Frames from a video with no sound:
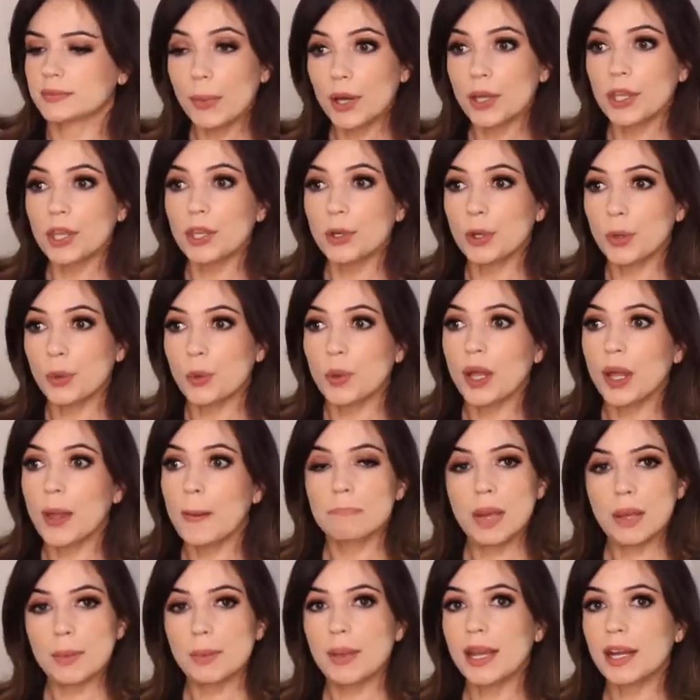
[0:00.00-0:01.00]
But you know what?
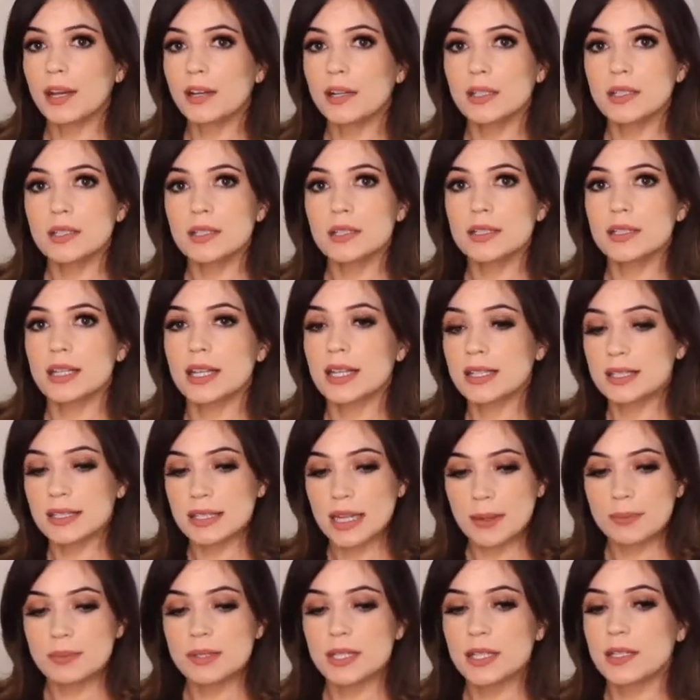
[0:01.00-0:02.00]
My parents, they
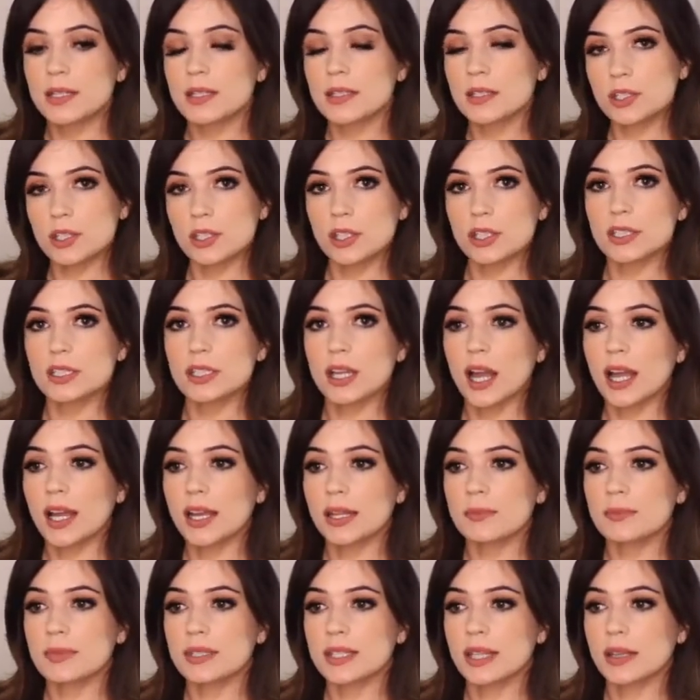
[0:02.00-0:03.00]
stepped in at certain
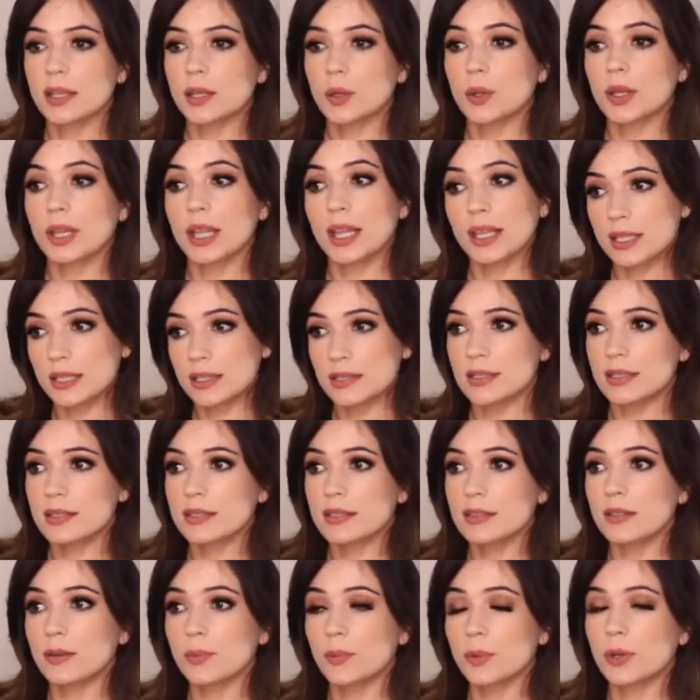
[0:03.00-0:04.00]
times and they were like, this
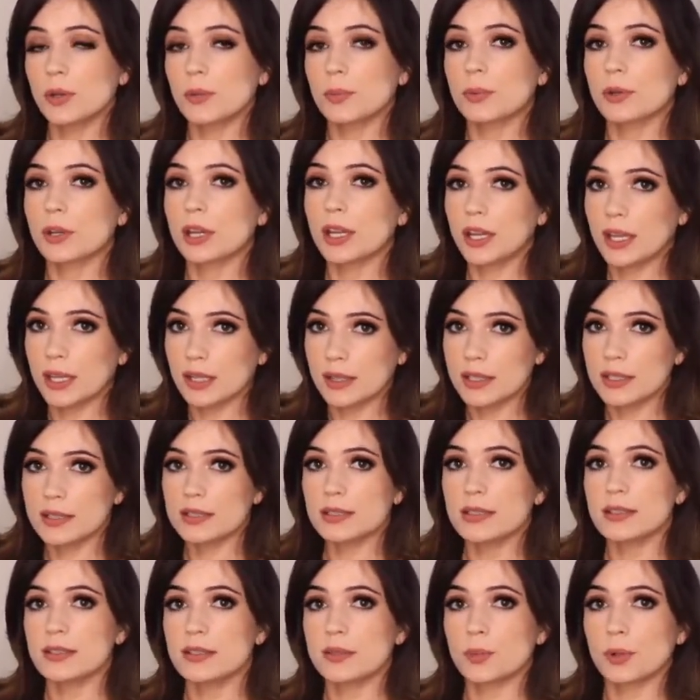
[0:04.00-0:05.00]
isn't appropriate and
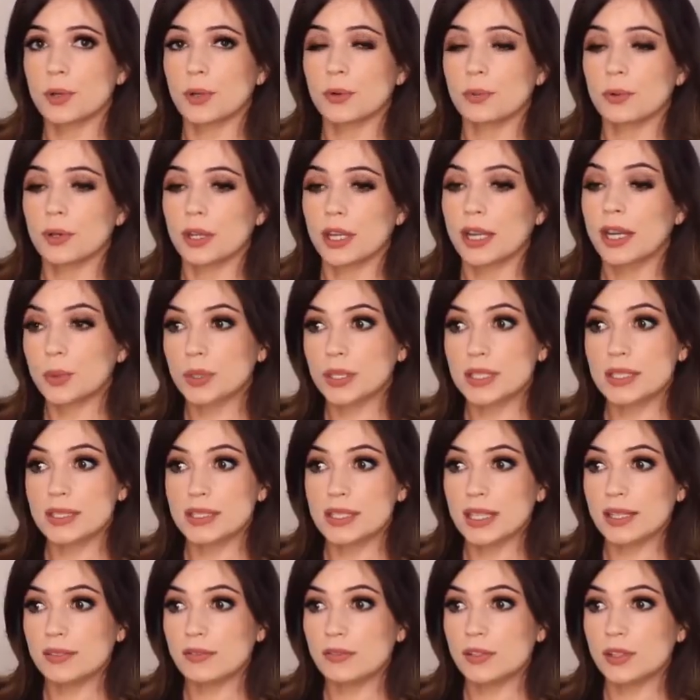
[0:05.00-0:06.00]
this is appropriate. When the
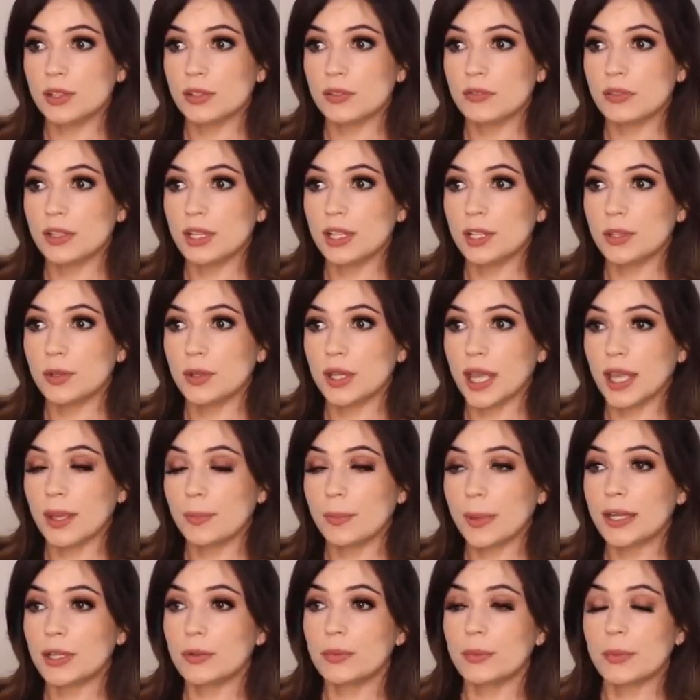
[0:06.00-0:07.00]
Slave For You video
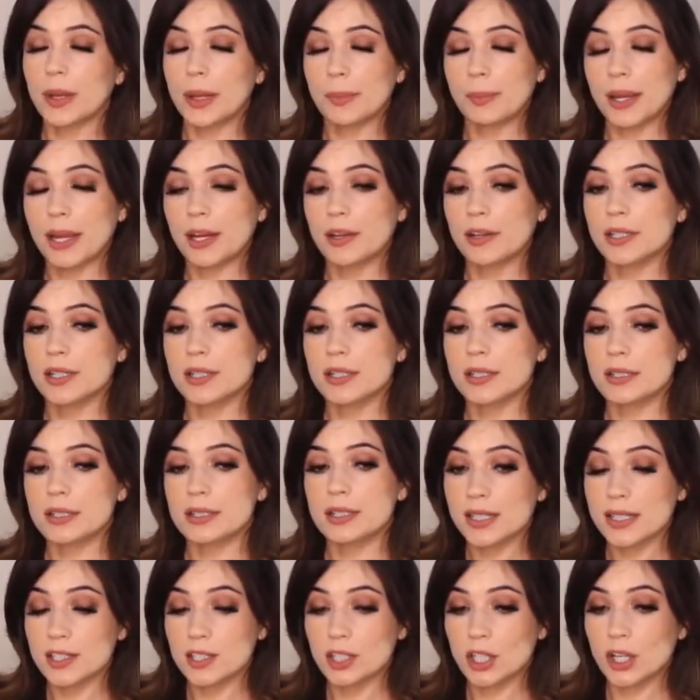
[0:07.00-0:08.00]
came out, my parents,
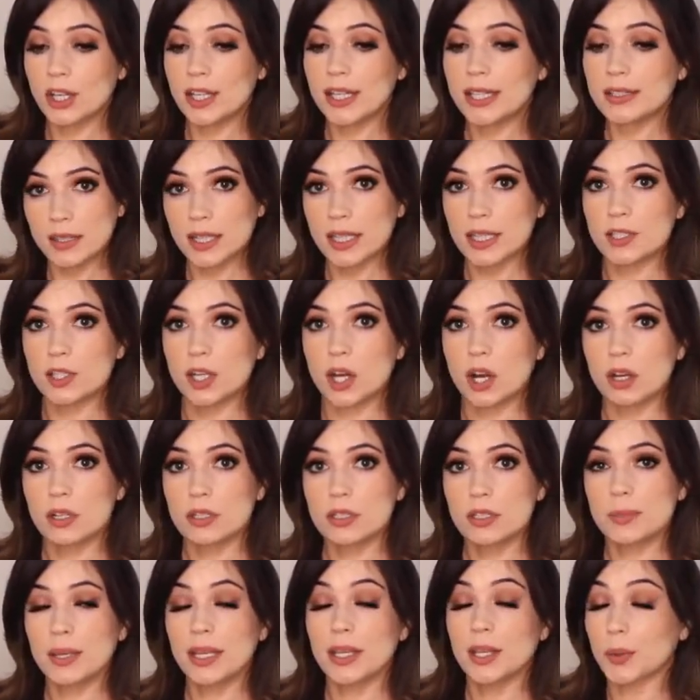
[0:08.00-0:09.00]
they saw it, they
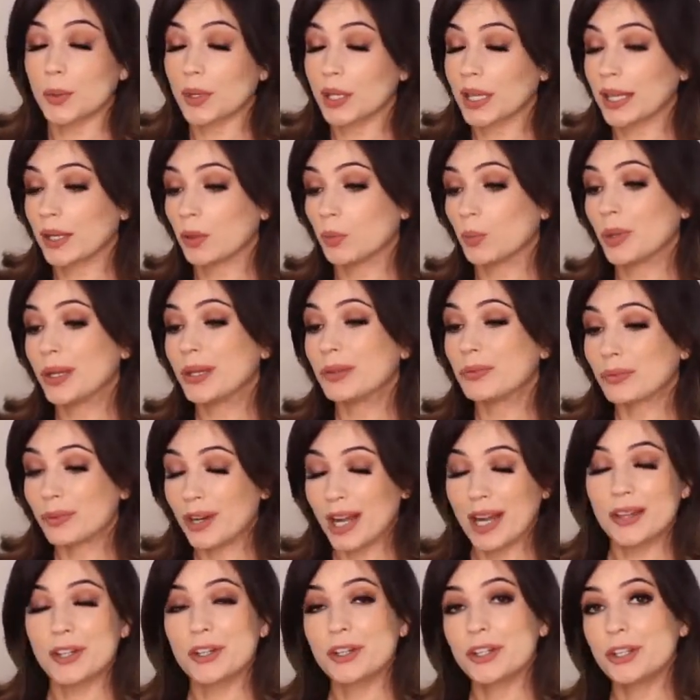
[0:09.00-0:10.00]
talked to me and they were like, we'd
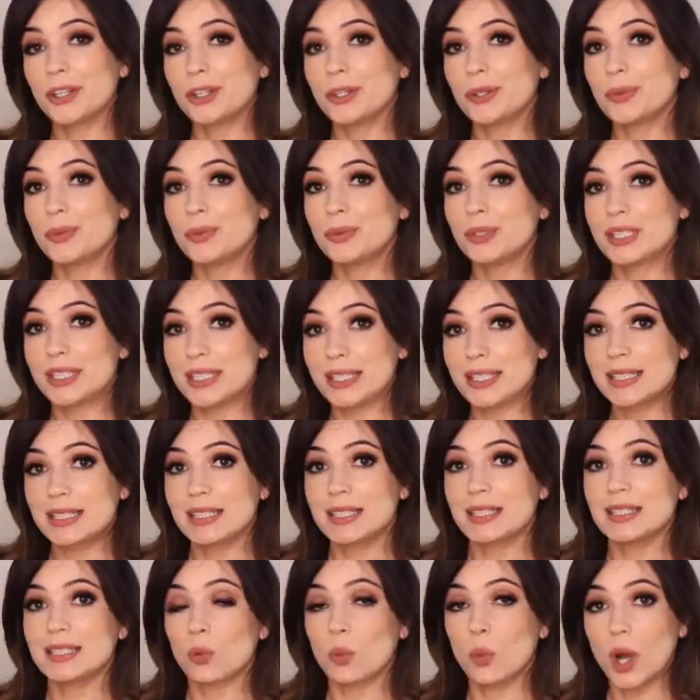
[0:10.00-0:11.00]
rather you
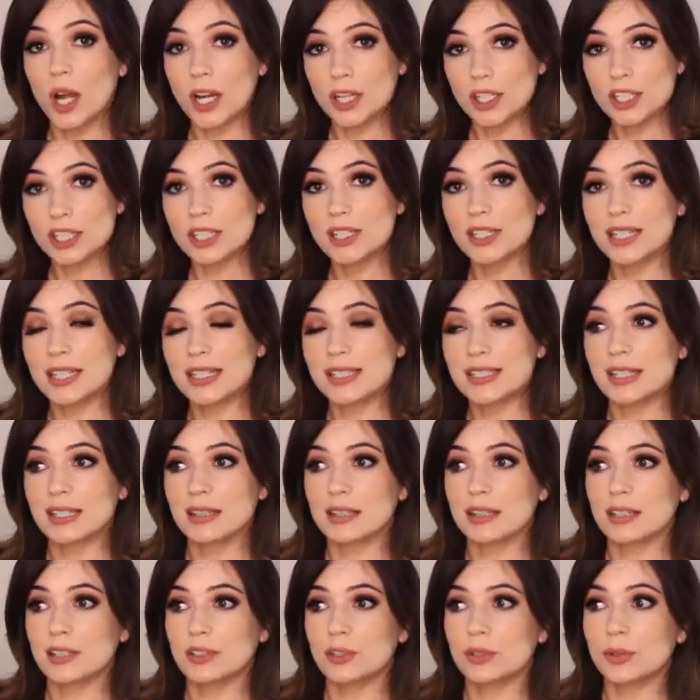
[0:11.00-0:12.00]
didn't watch it. It's a
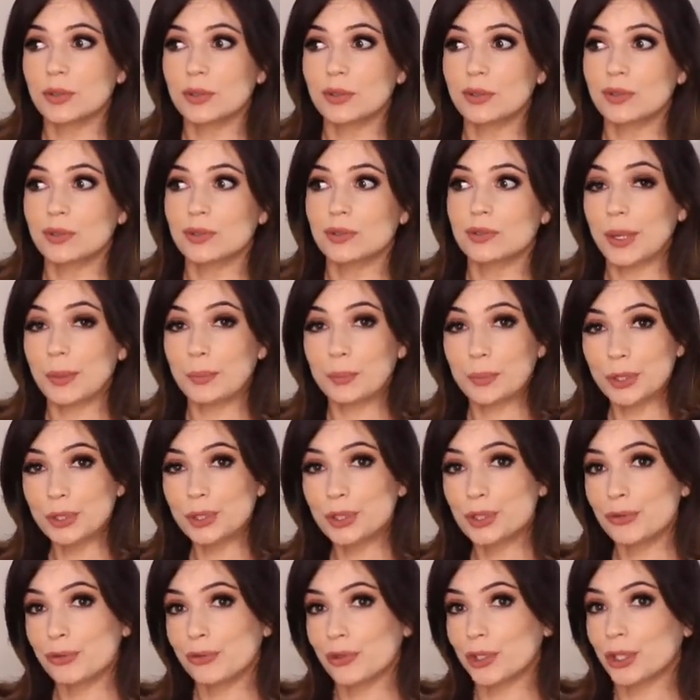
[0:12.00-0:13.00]
little bit
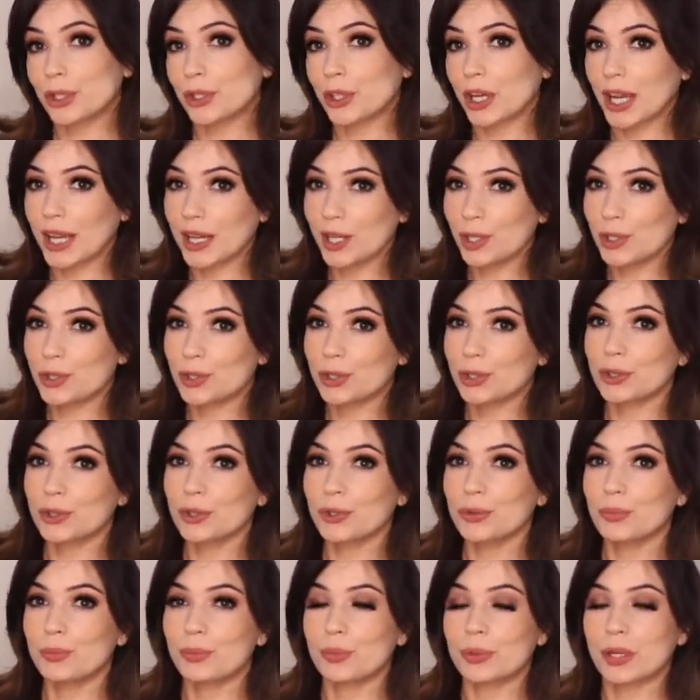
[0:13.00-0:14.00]
much for your age
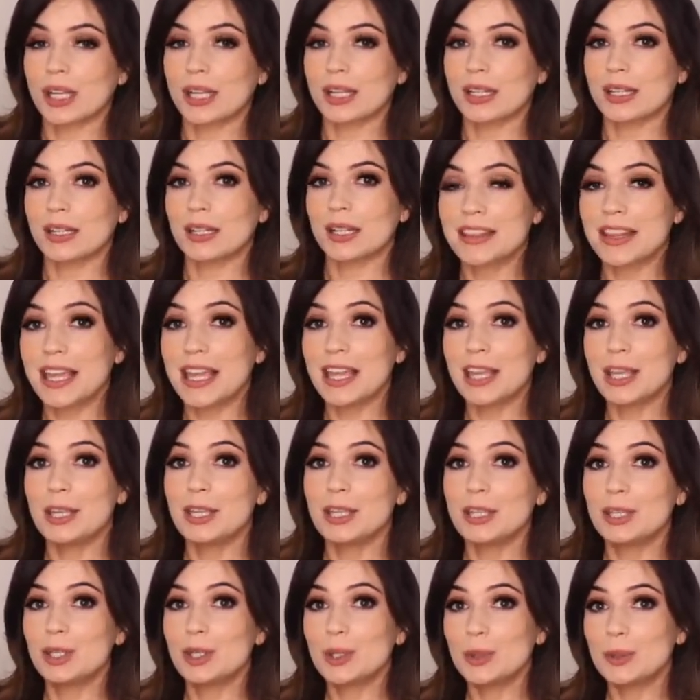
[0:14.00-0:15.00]
group. And they
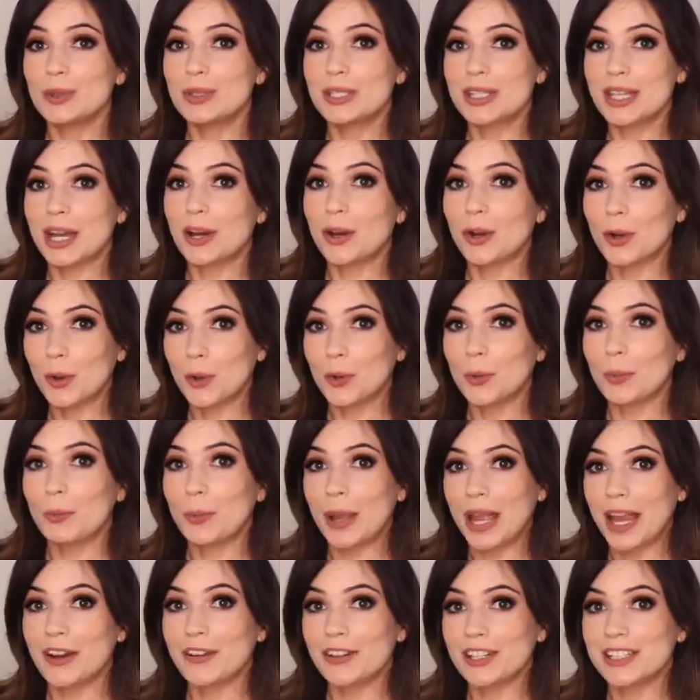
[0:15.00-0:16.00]
used their own
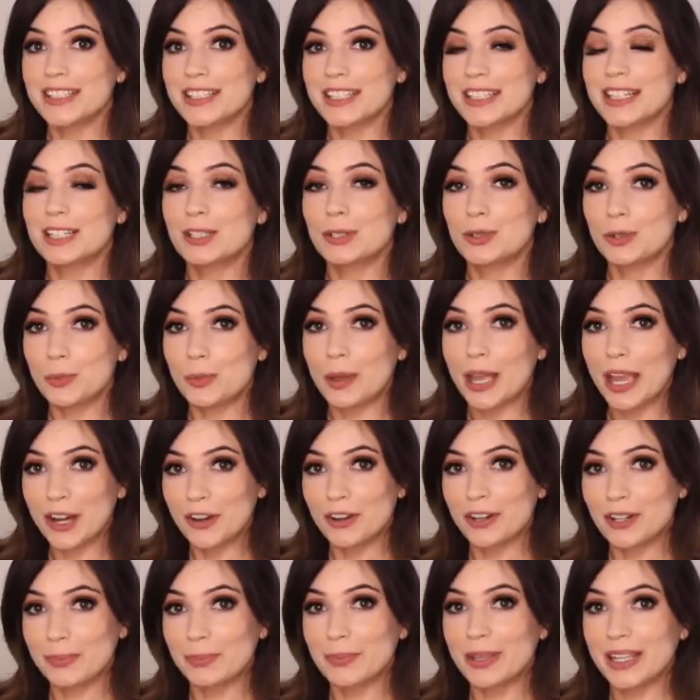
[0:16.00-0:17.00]
parenting to
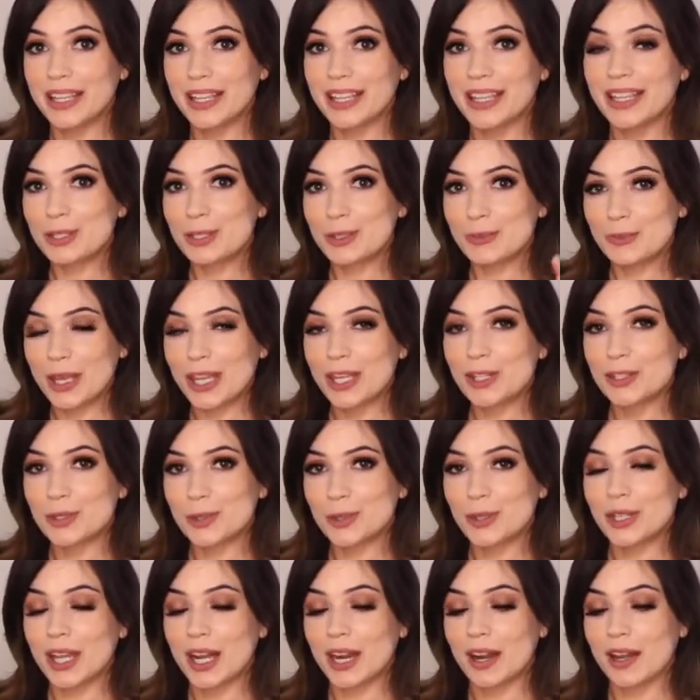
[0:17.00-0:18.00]
parent me to make
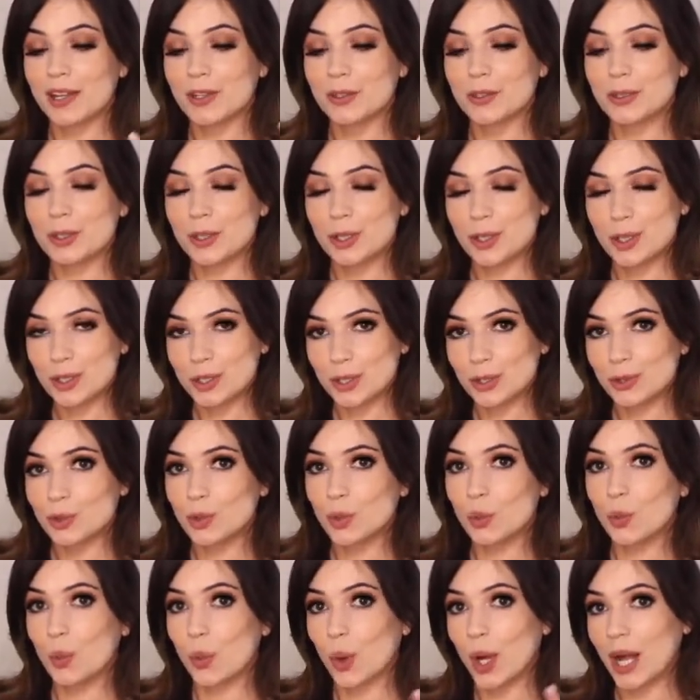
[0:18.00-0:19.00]
sure that I understood
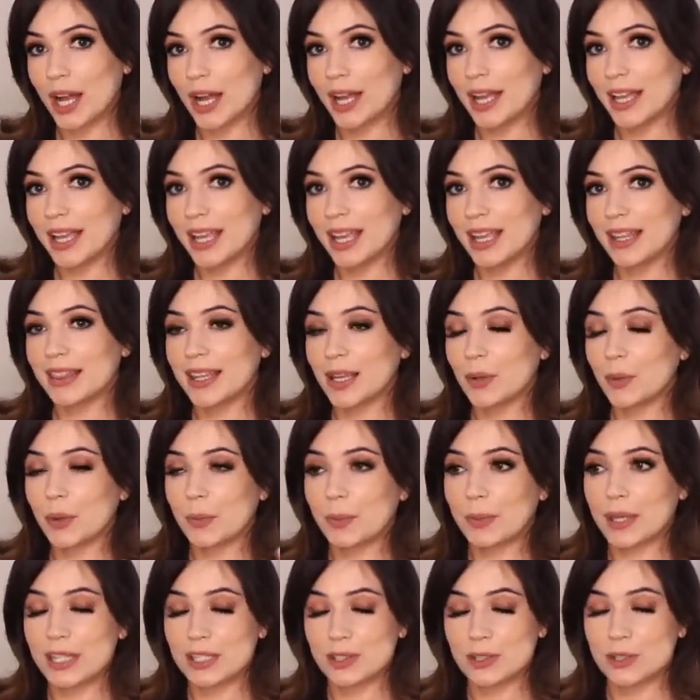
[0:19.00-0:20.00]
why. They
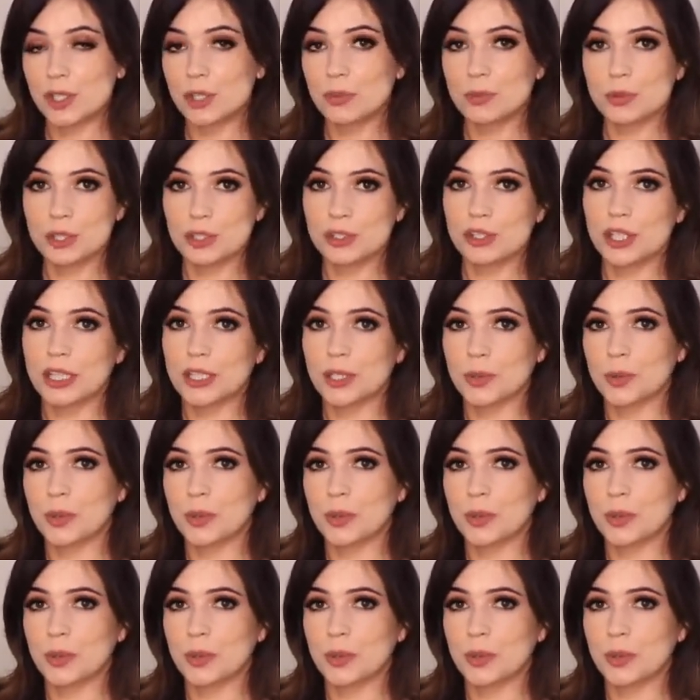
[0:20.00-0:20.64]
weren't being super strict.